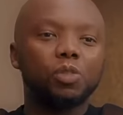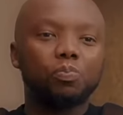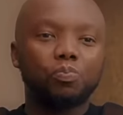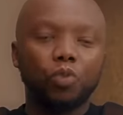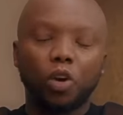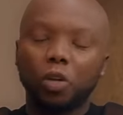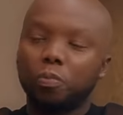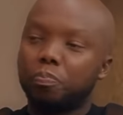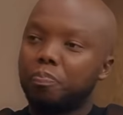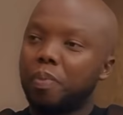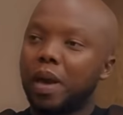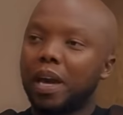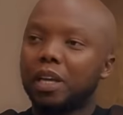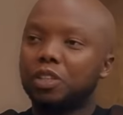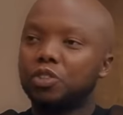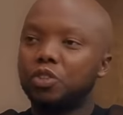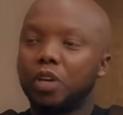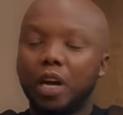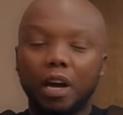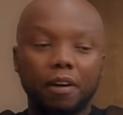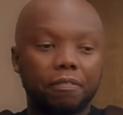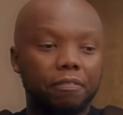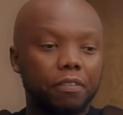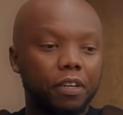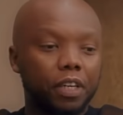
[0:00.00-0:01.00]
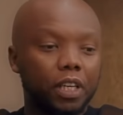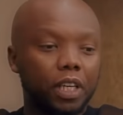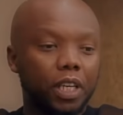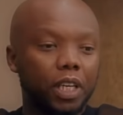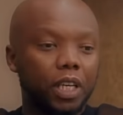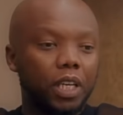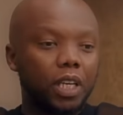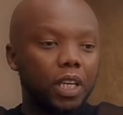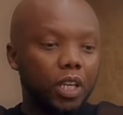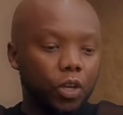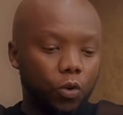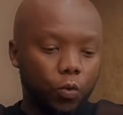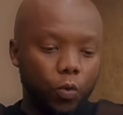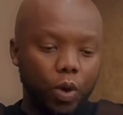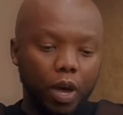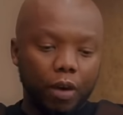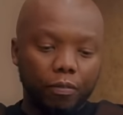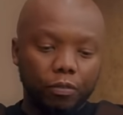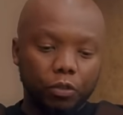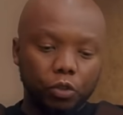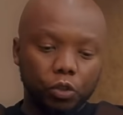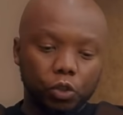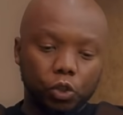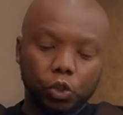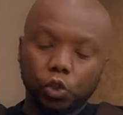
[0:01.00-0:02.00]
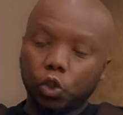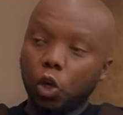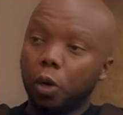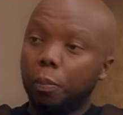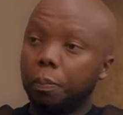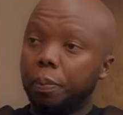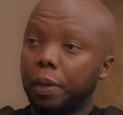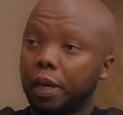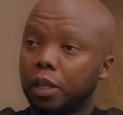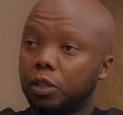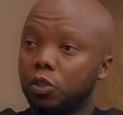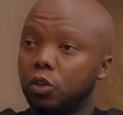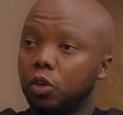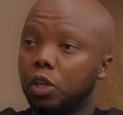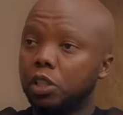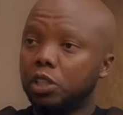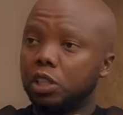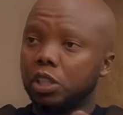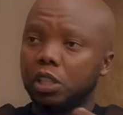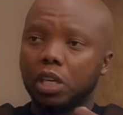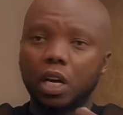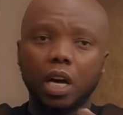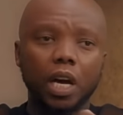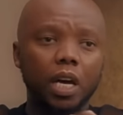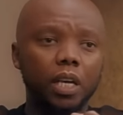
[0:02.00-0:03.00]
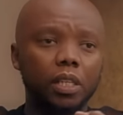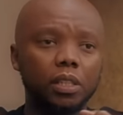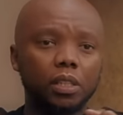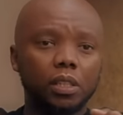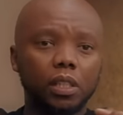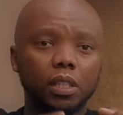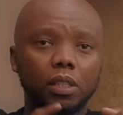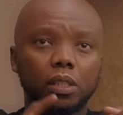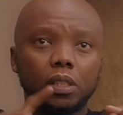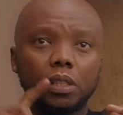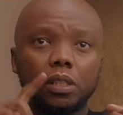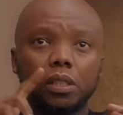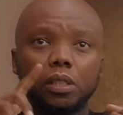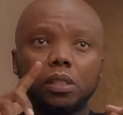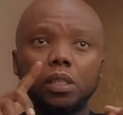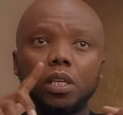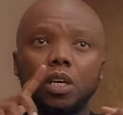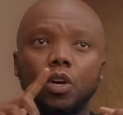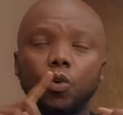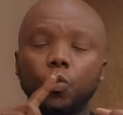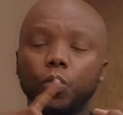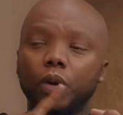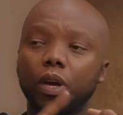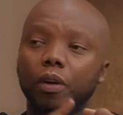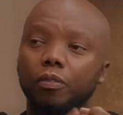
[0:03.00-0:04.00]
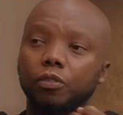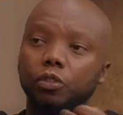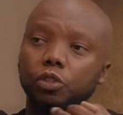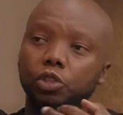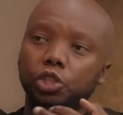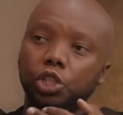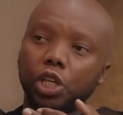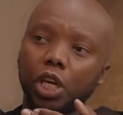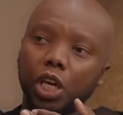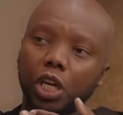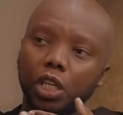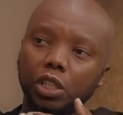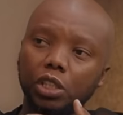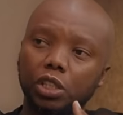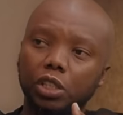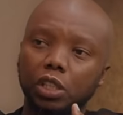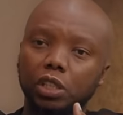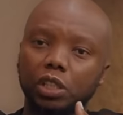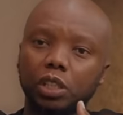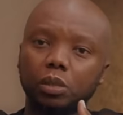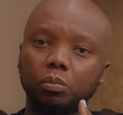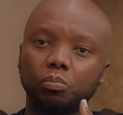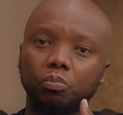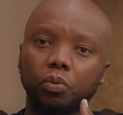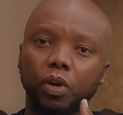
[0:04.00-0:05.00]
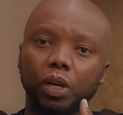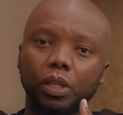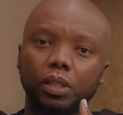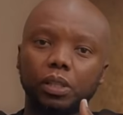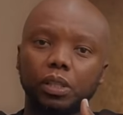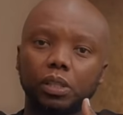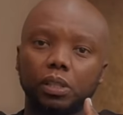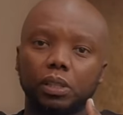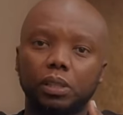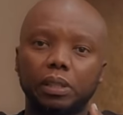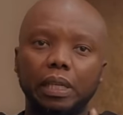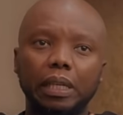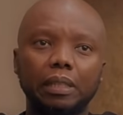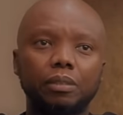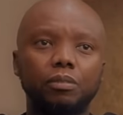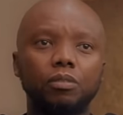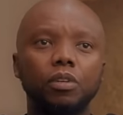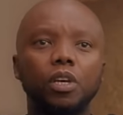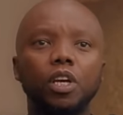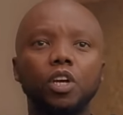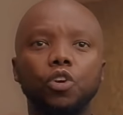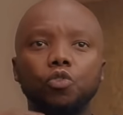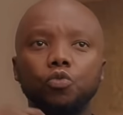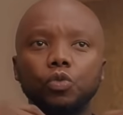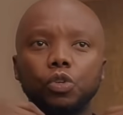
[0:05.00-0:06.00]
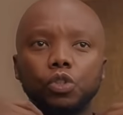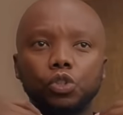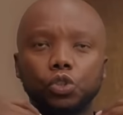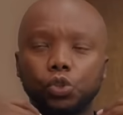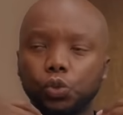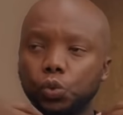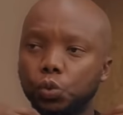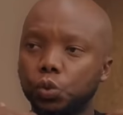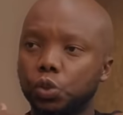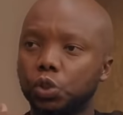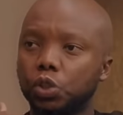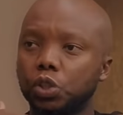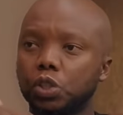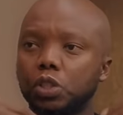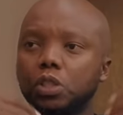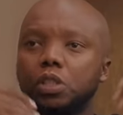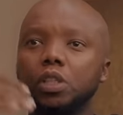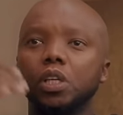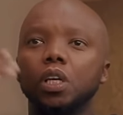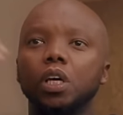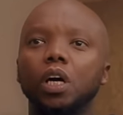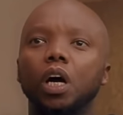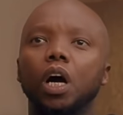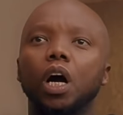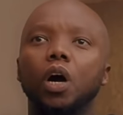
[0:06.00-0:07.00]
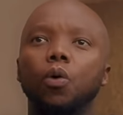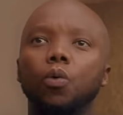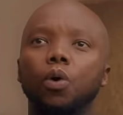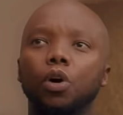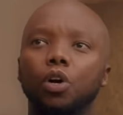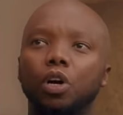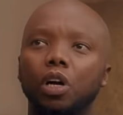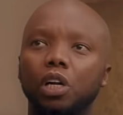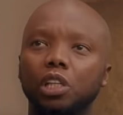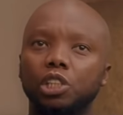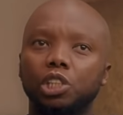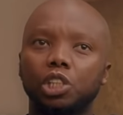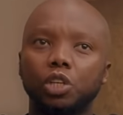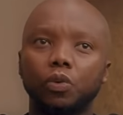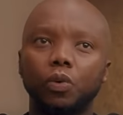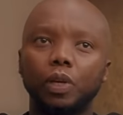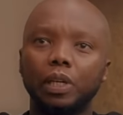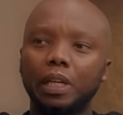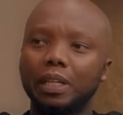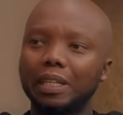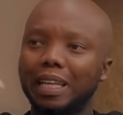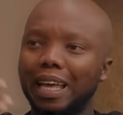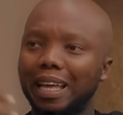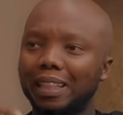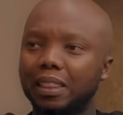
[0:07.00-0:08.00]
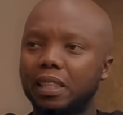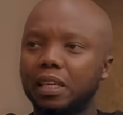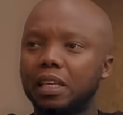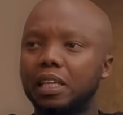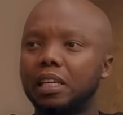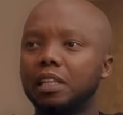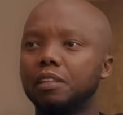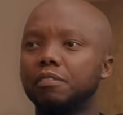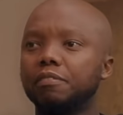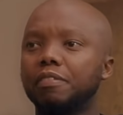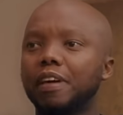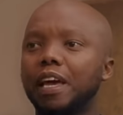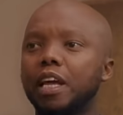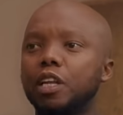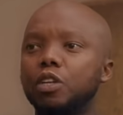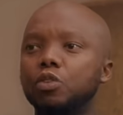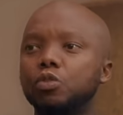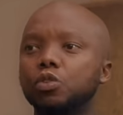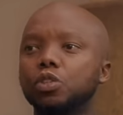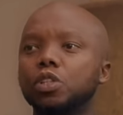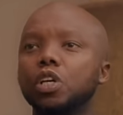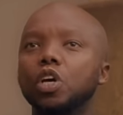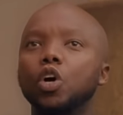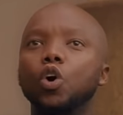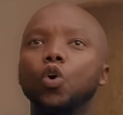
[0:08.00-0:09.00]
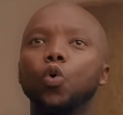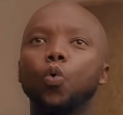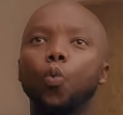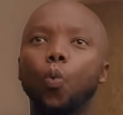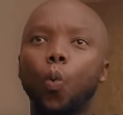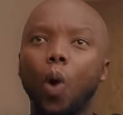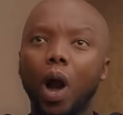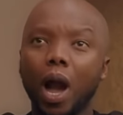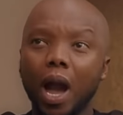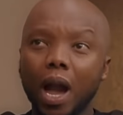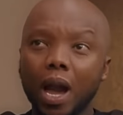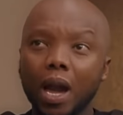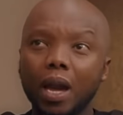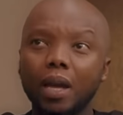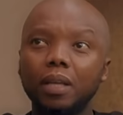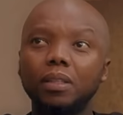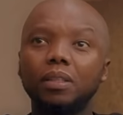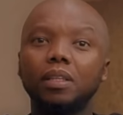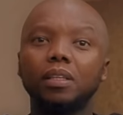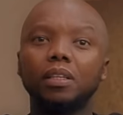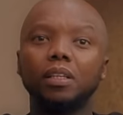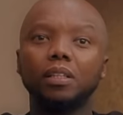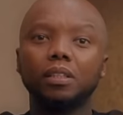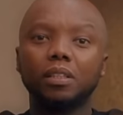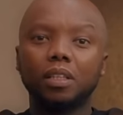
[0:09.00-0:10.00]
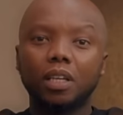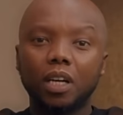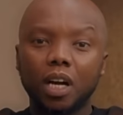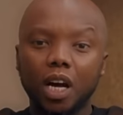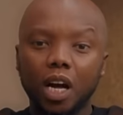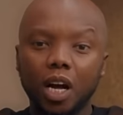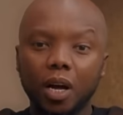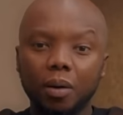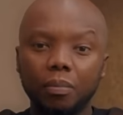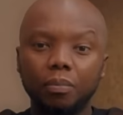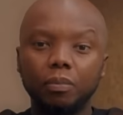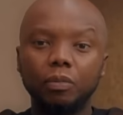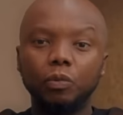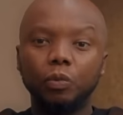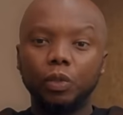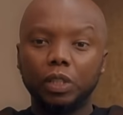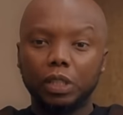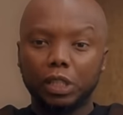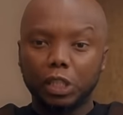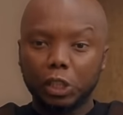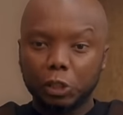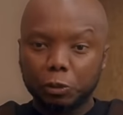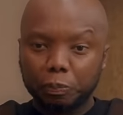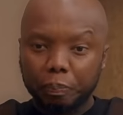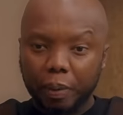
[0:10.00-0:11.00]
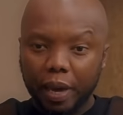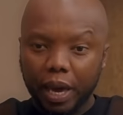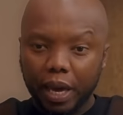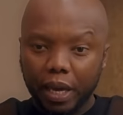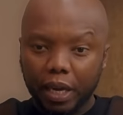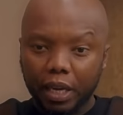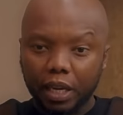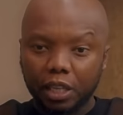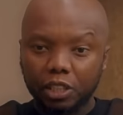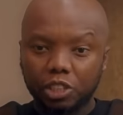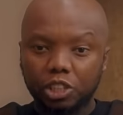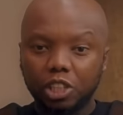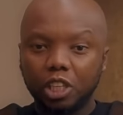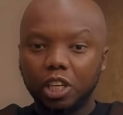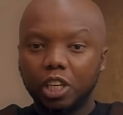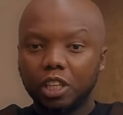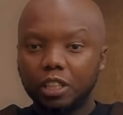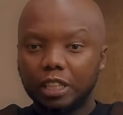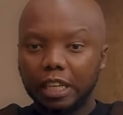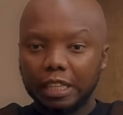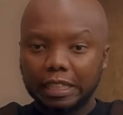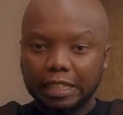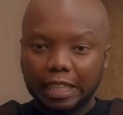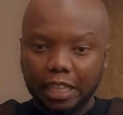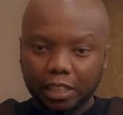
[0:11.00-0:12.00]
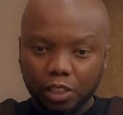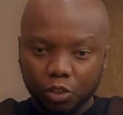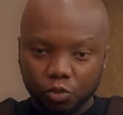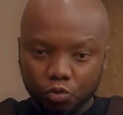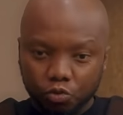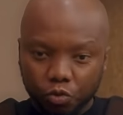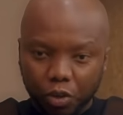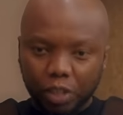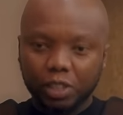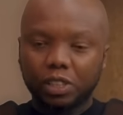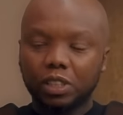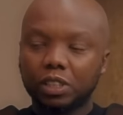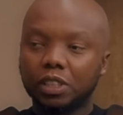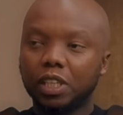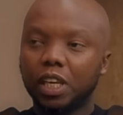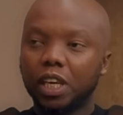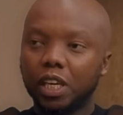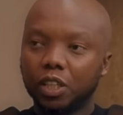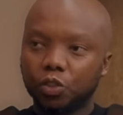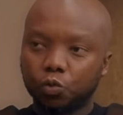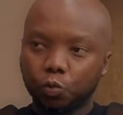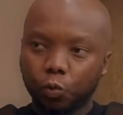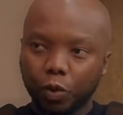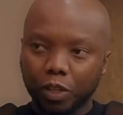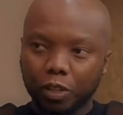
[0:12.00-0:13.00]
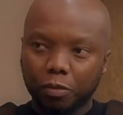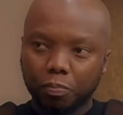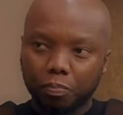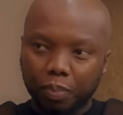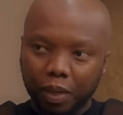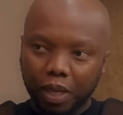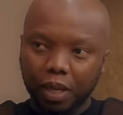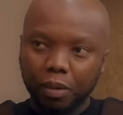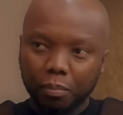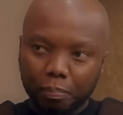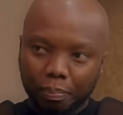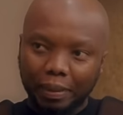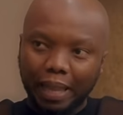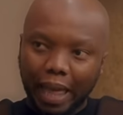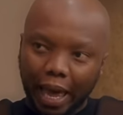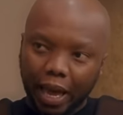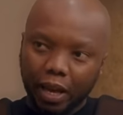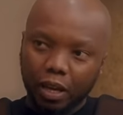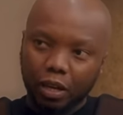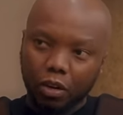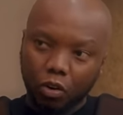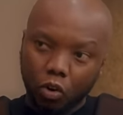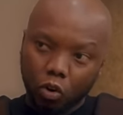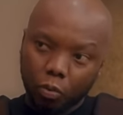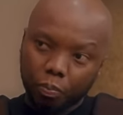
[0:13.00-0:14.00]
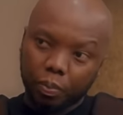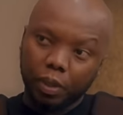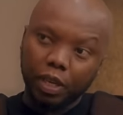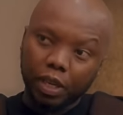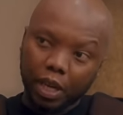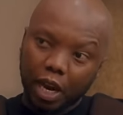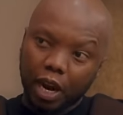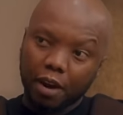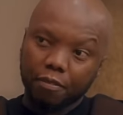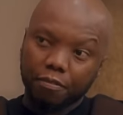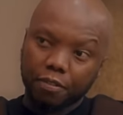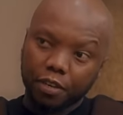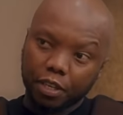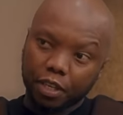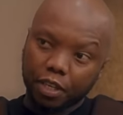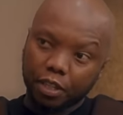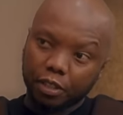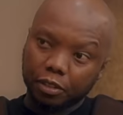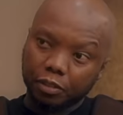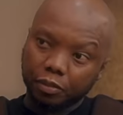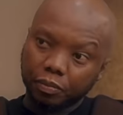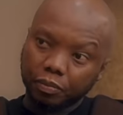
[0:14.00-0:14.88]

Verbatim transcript: is brought back to Africa, we have to stop acknowledging our ancestors, we have to change certain practice that reduces our cultural and ethical values. Why did it come with this package that doesn't resonate with being black or being African?